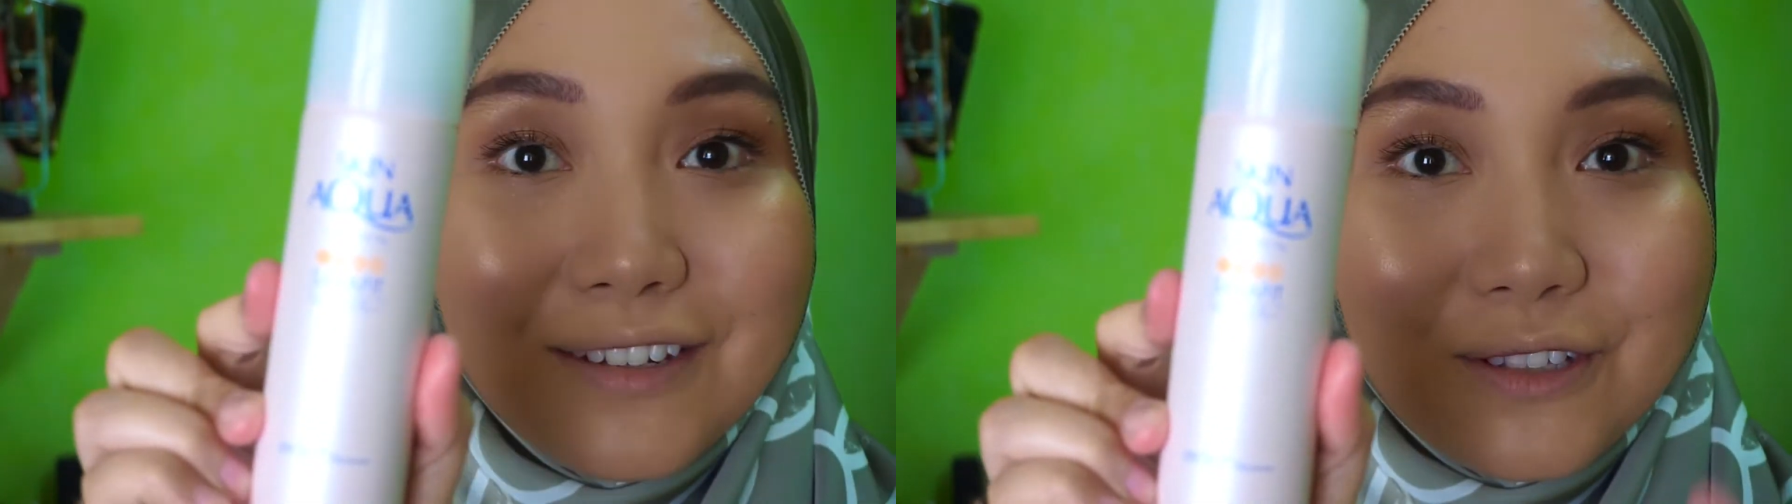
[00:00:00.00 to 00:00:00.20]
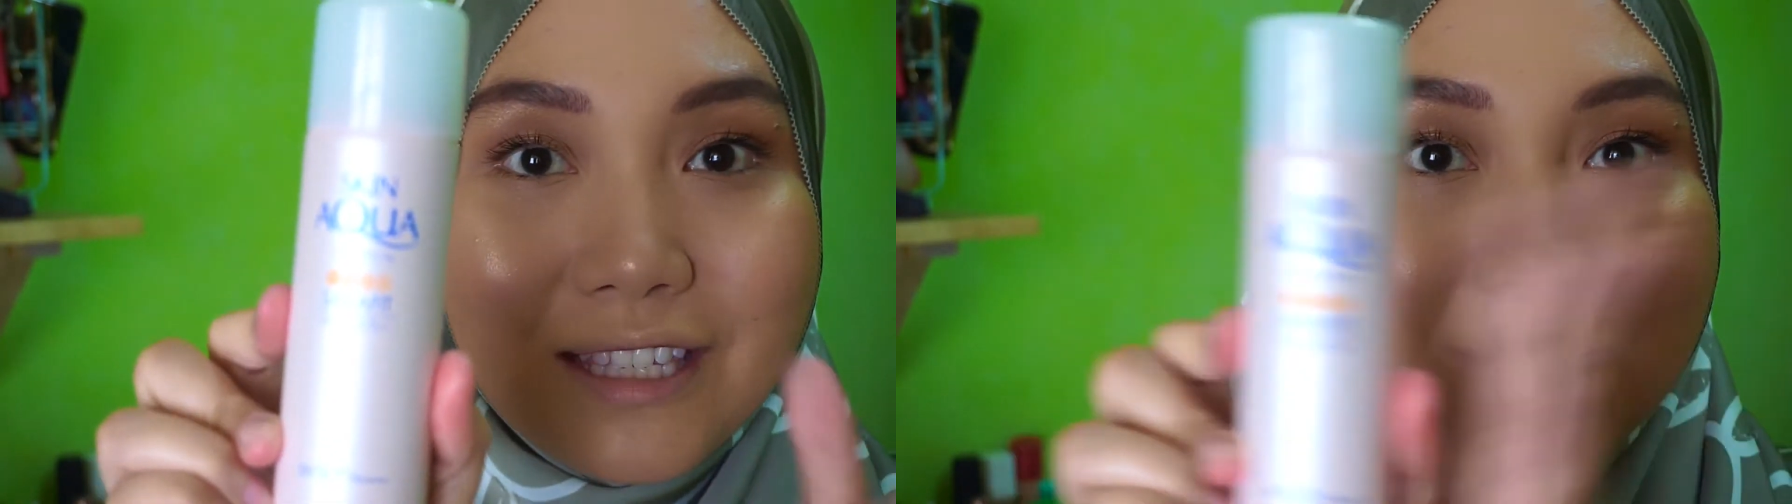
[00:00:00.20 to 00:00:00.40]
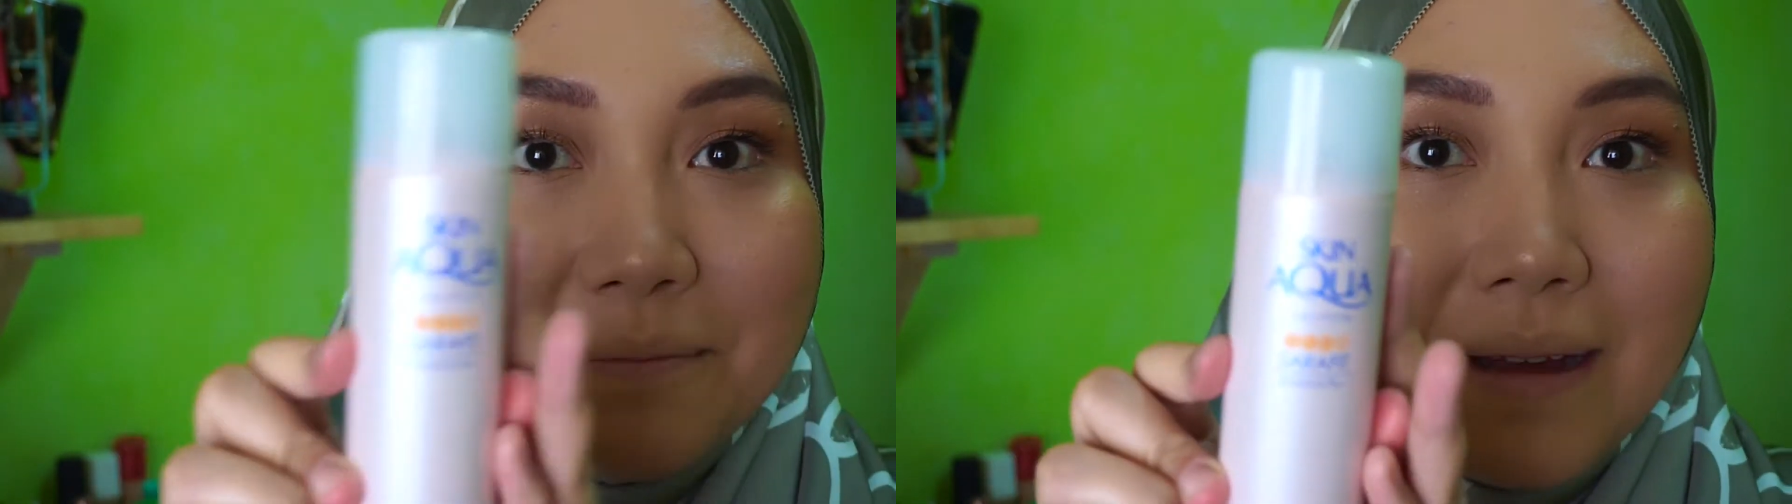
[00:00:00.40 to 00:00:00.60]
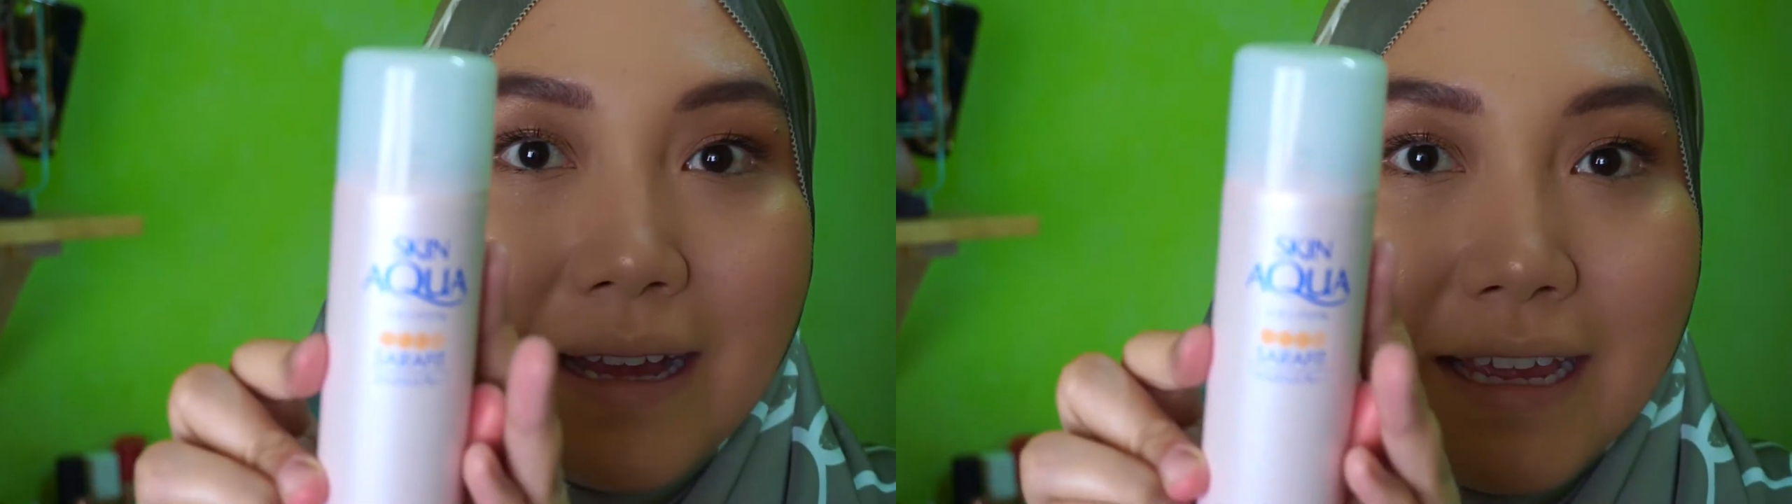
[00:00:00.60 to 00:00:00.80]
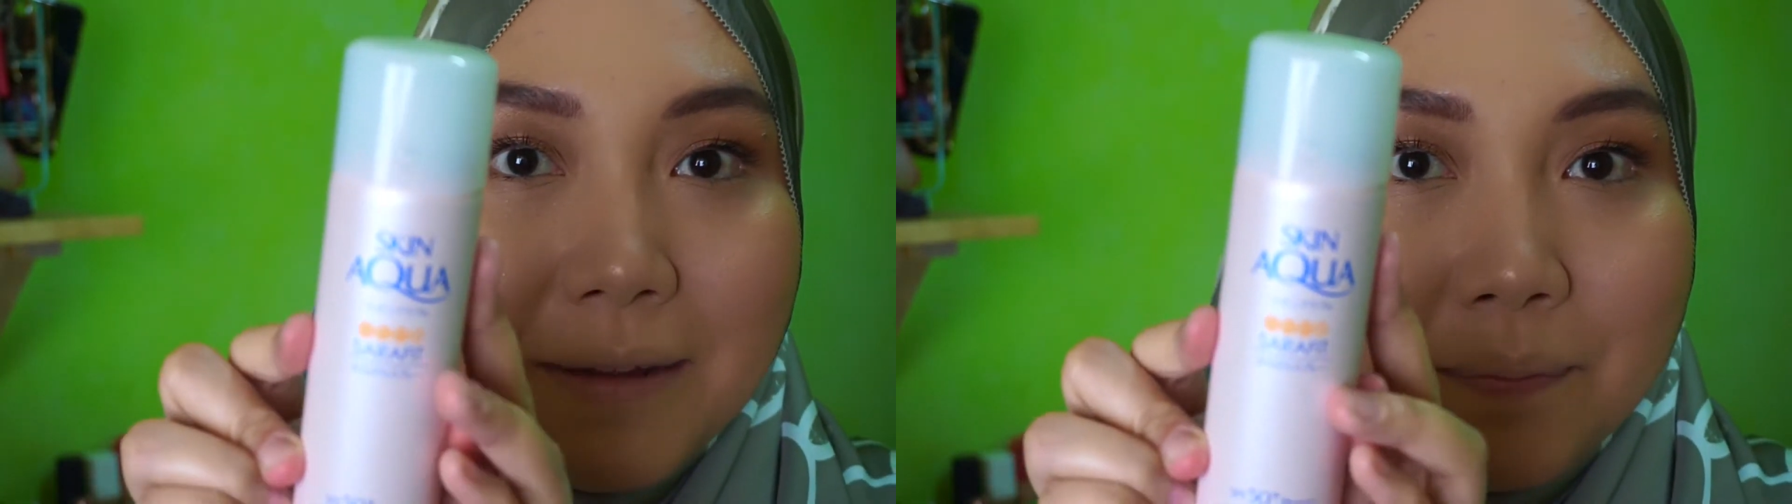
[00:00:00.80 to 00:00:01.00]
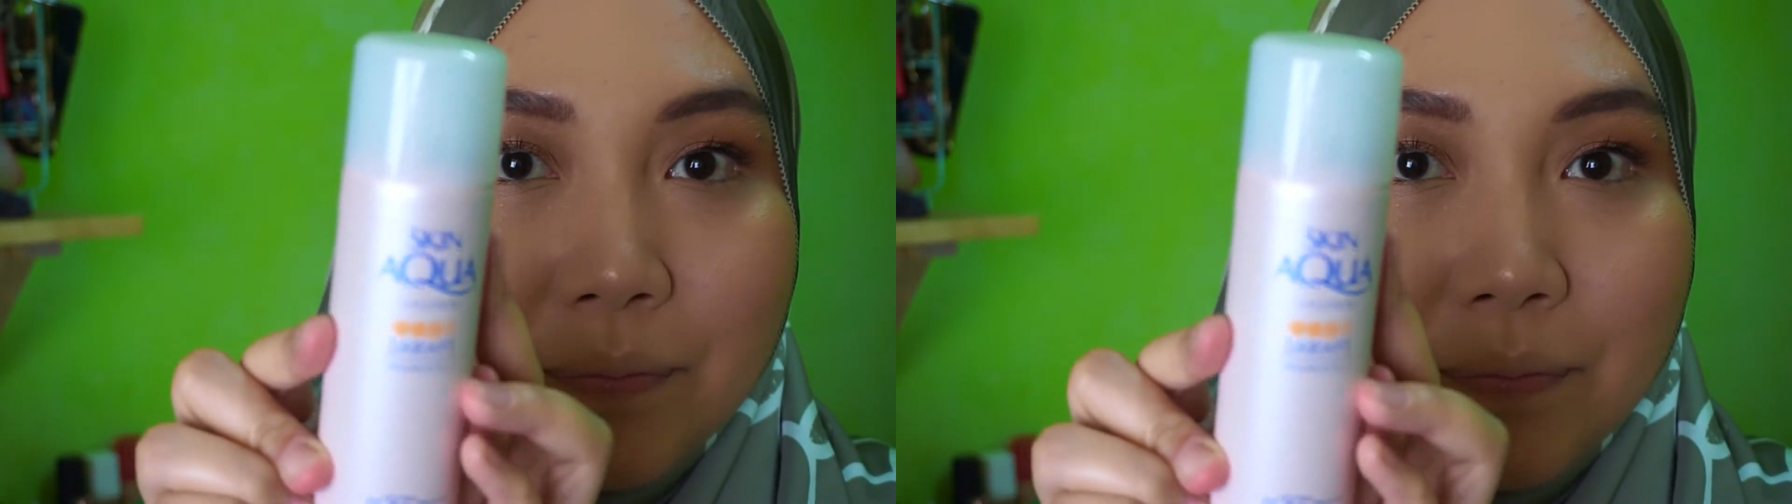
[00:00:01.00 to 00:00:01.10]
using my